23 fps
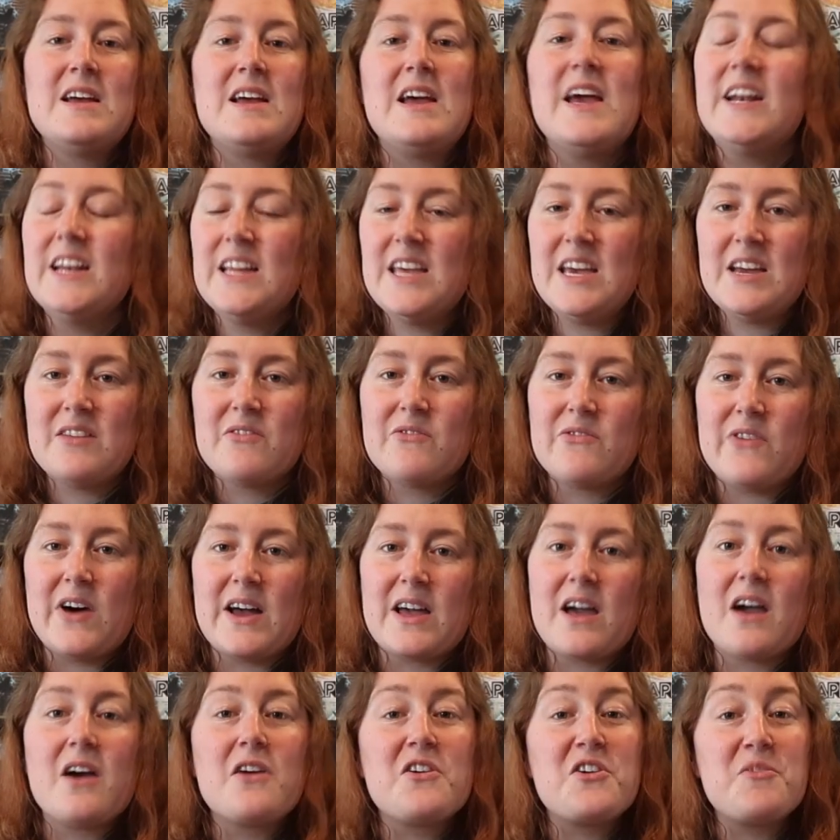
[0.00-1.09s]
In
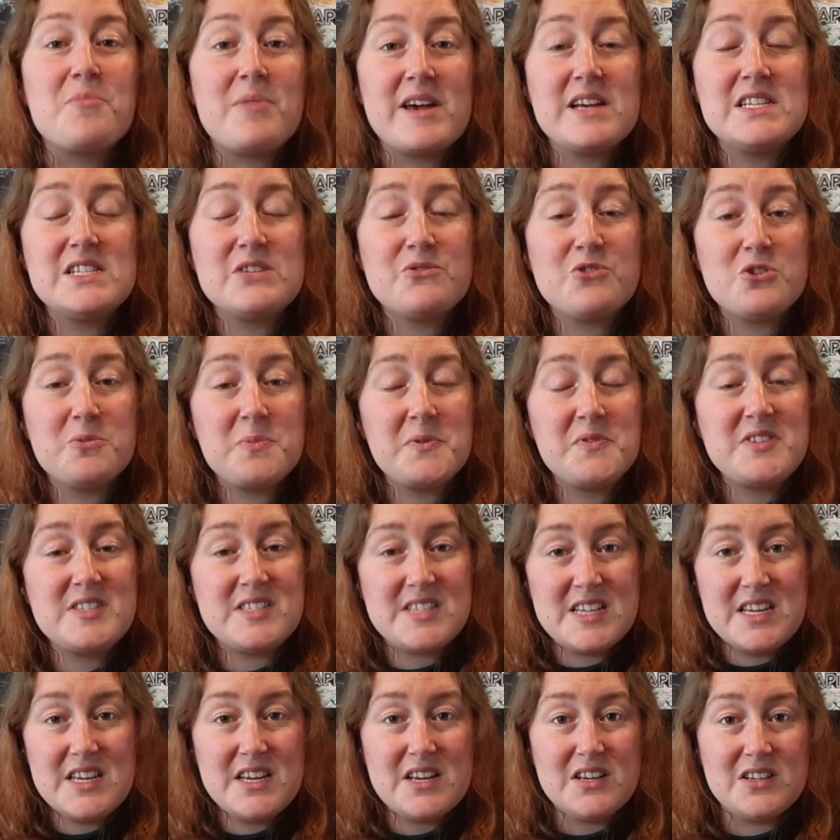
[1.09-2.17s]
Kinfire, you play as a group of
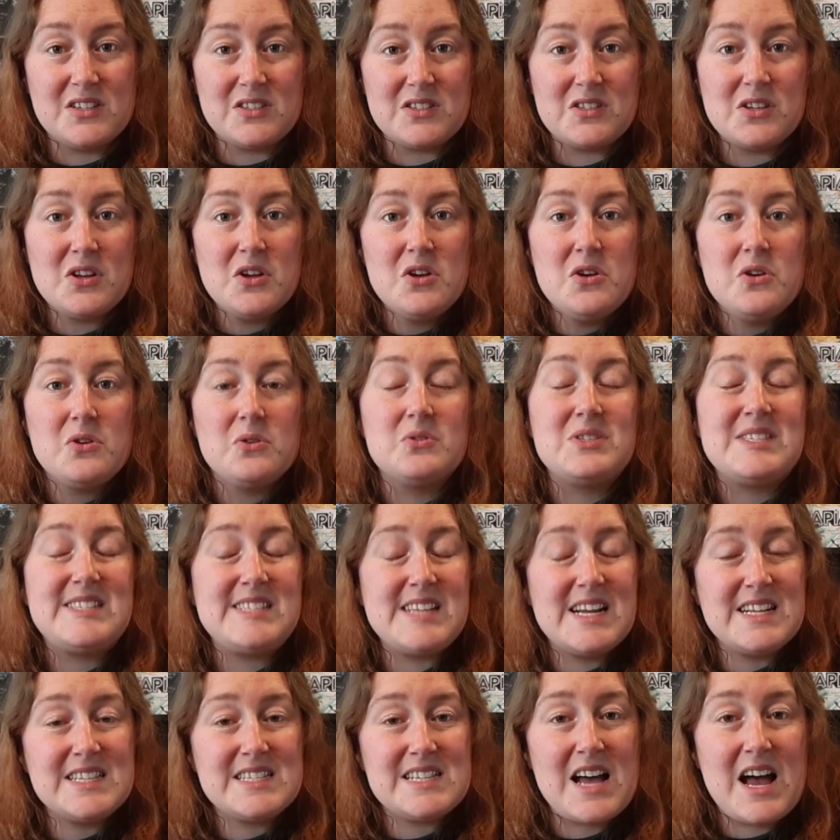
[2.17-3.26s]
seekers who
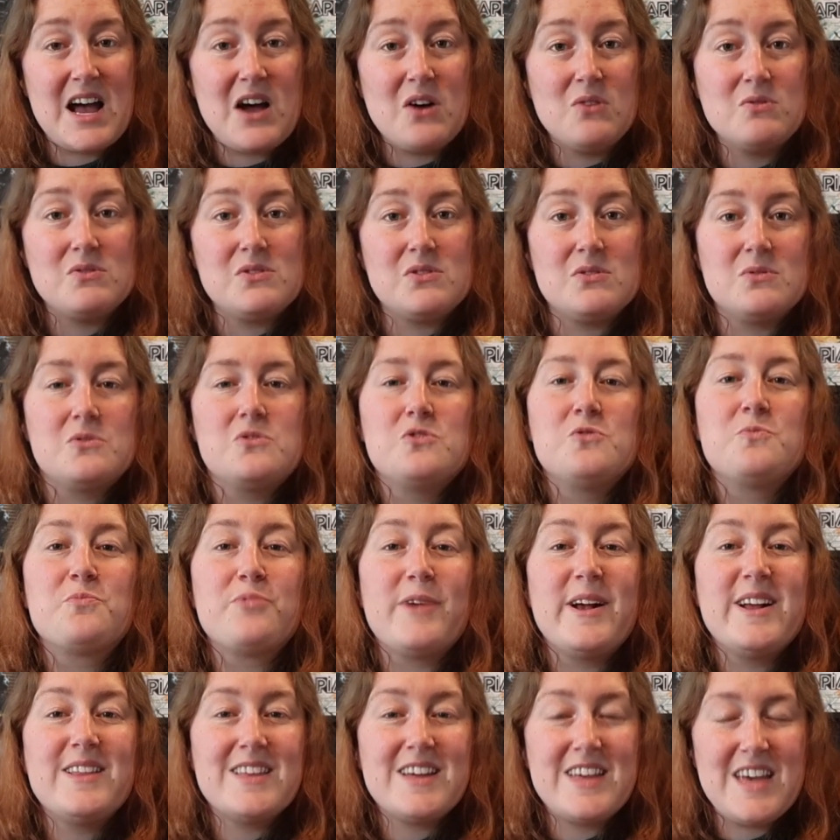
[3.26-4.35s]
sets out to
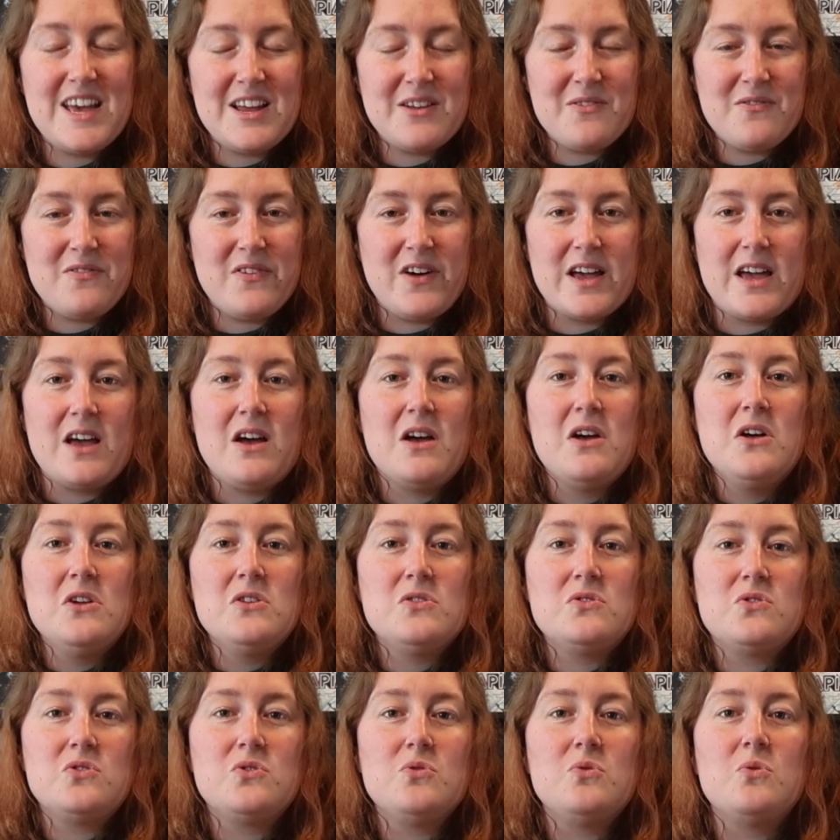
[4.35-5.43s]
bring the Kinfire
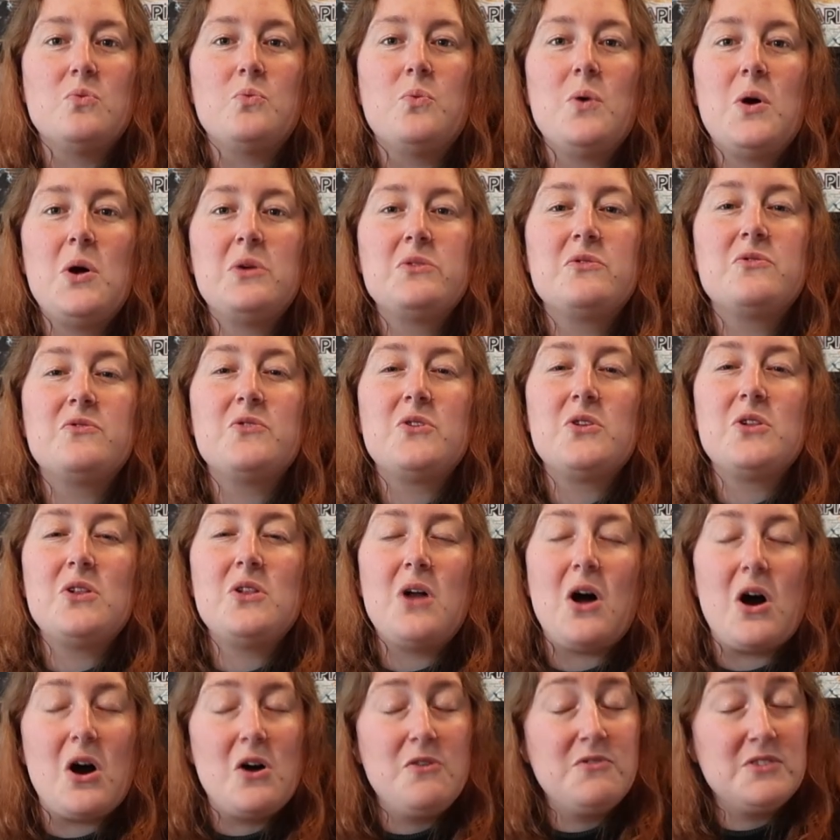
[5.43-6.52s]
to the world
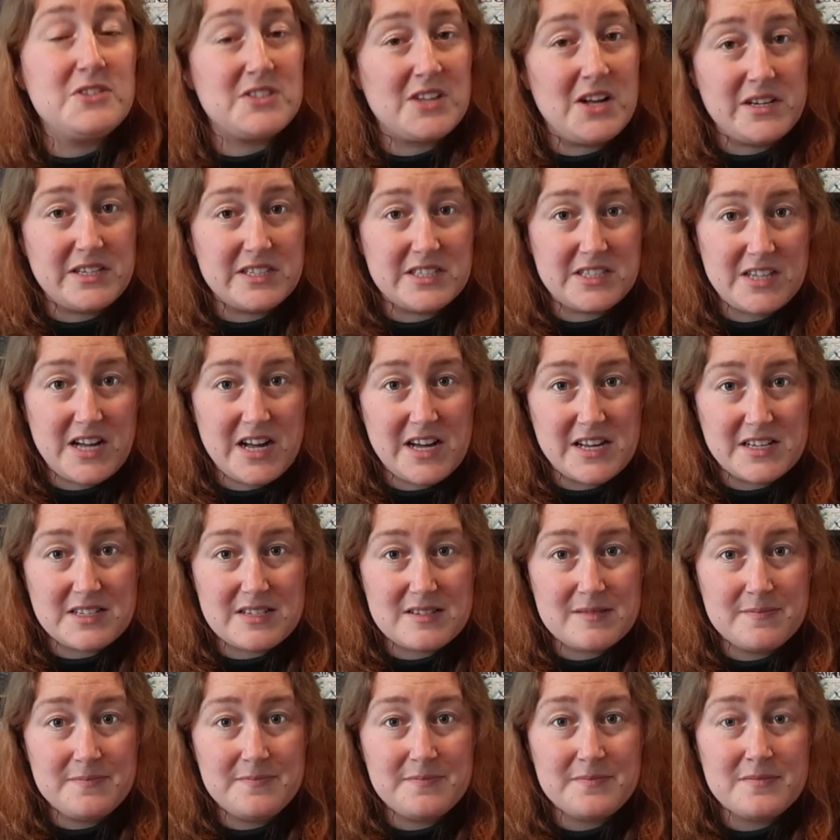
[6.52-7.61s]
full of starless
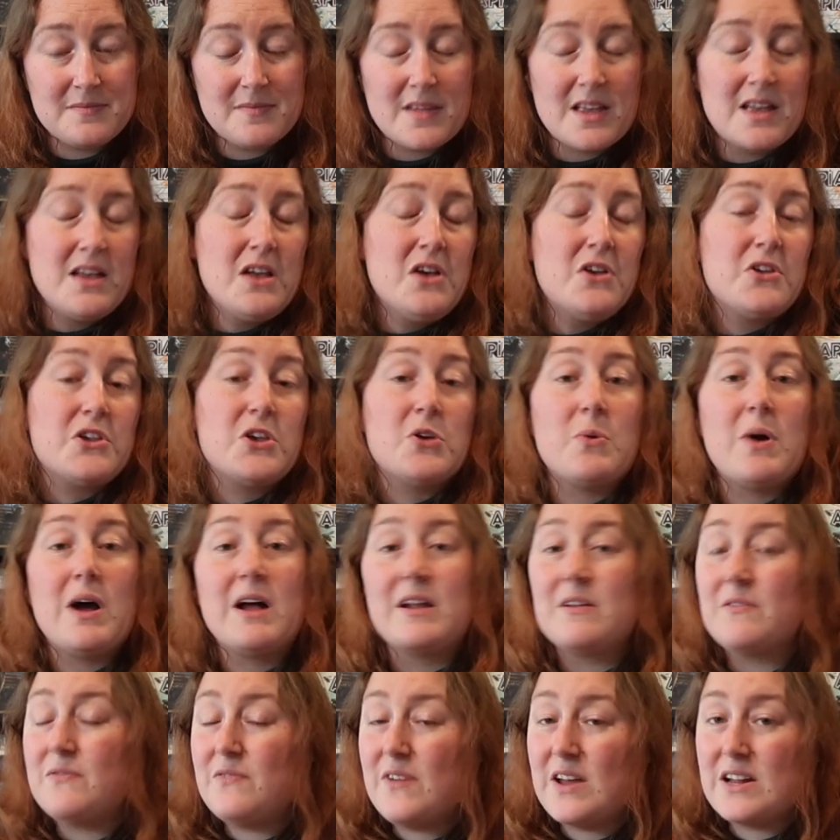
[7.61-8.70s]
nights. You
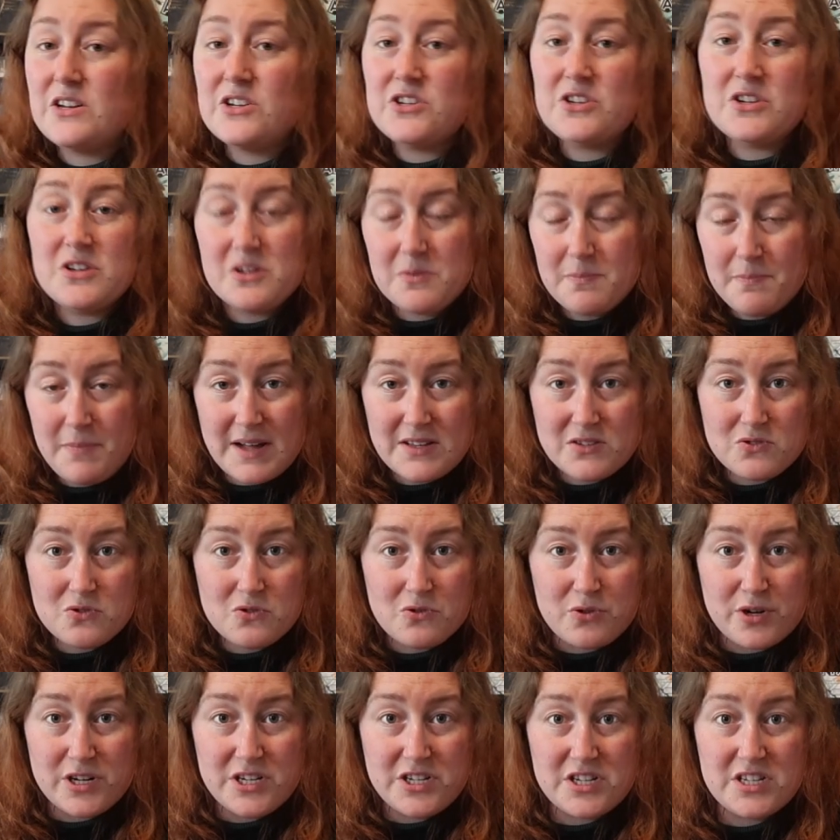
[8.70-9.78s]
adventure, battle
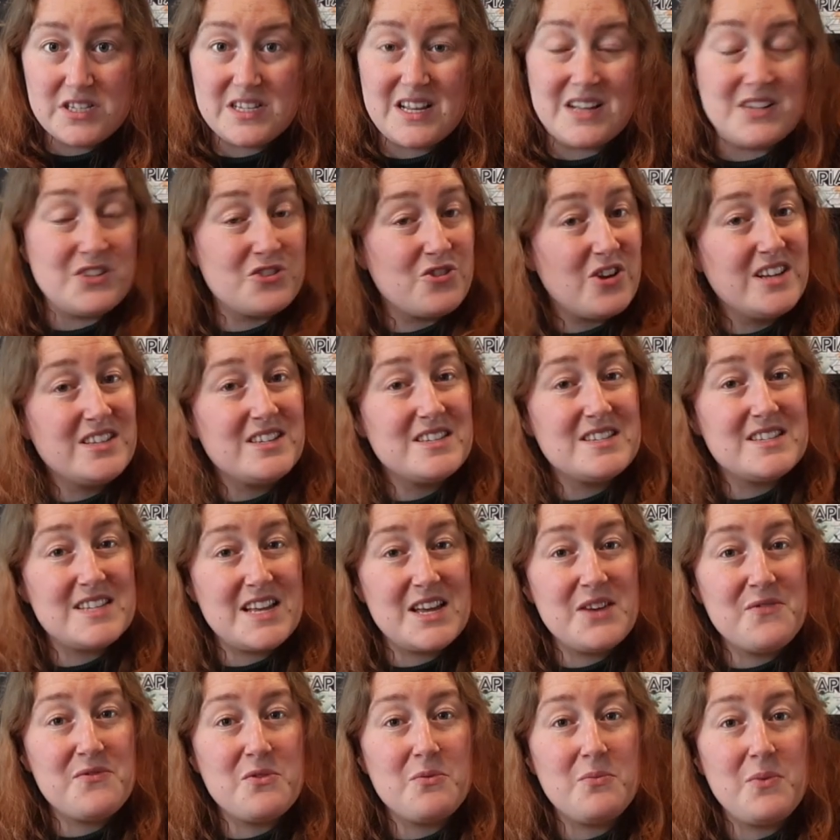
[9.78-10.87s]
creatures, and try to
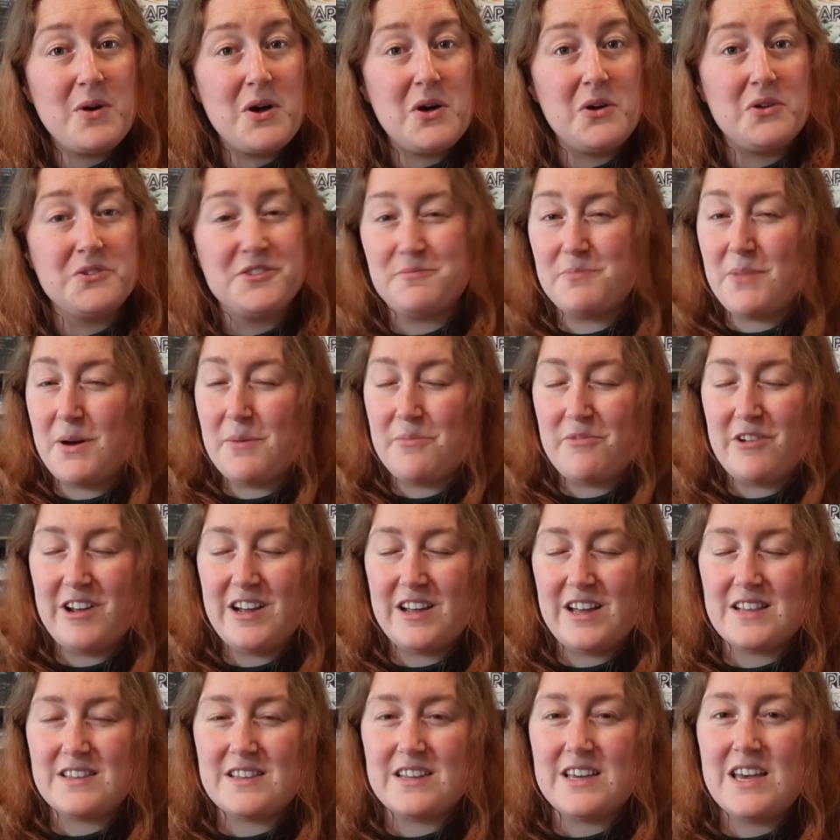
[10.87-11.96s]
save the world by
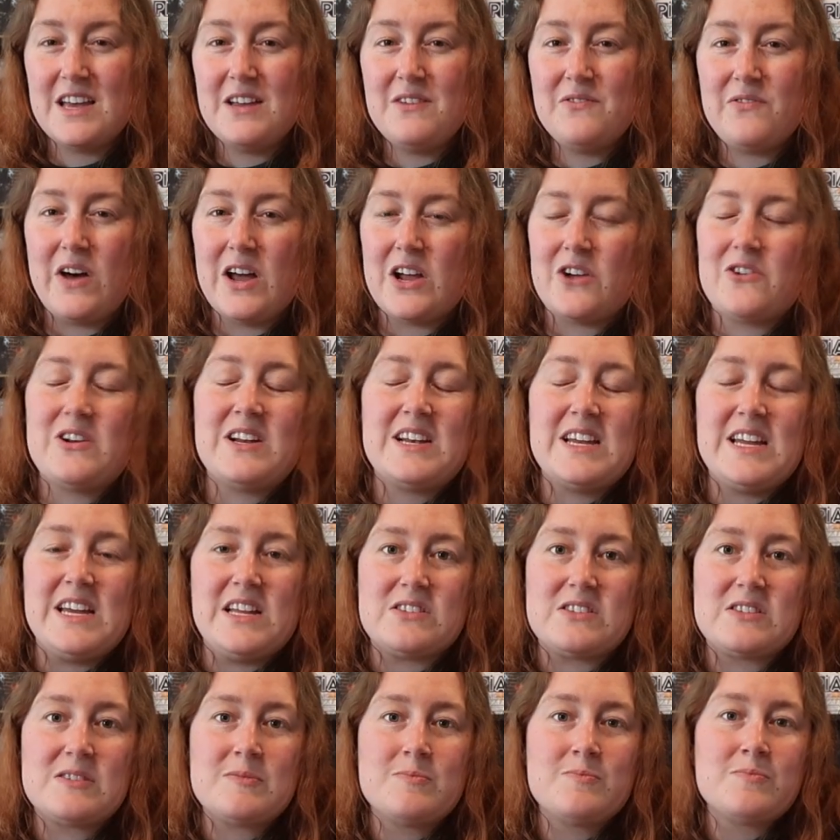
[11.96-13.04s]
bringing it the Kinfire it
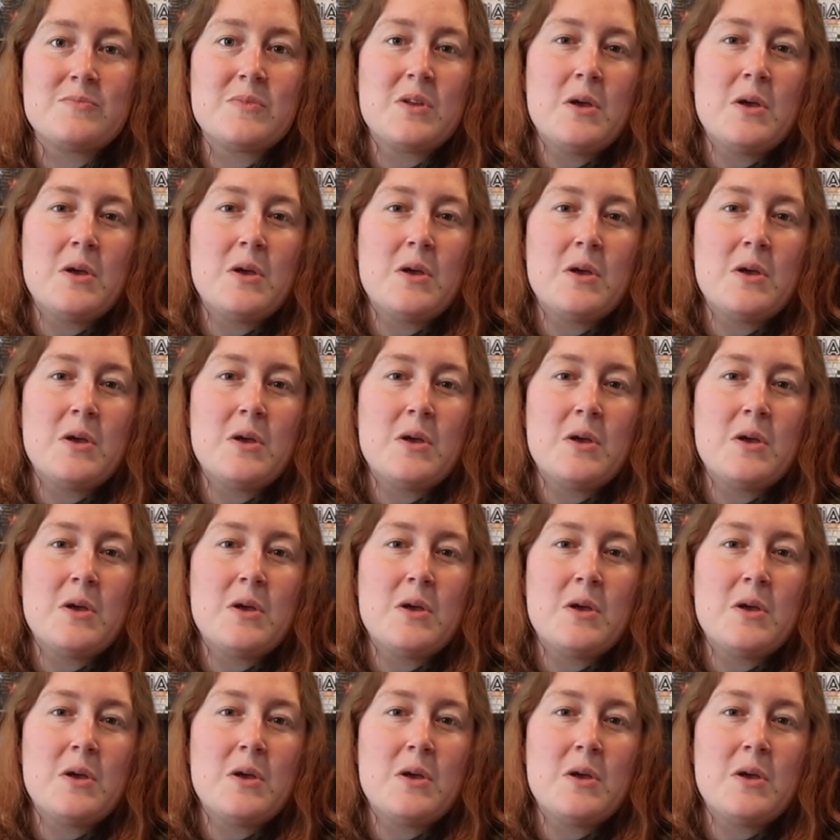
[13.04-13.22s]
needs.